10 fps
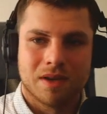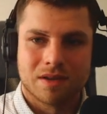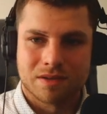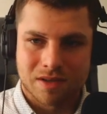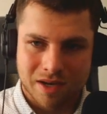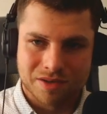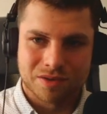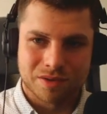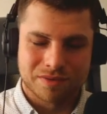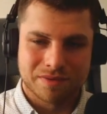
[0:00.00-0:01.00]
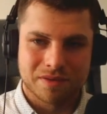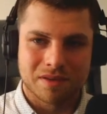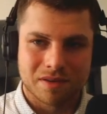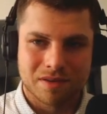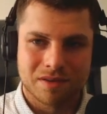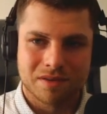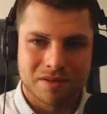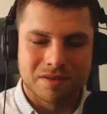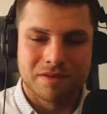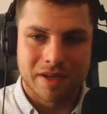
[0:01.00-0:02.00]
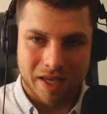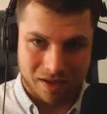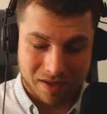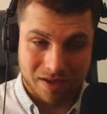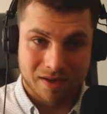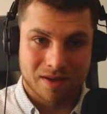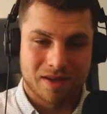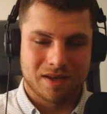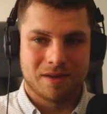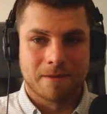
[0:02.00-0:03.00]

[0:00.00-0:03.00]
size of the thing. Yeah,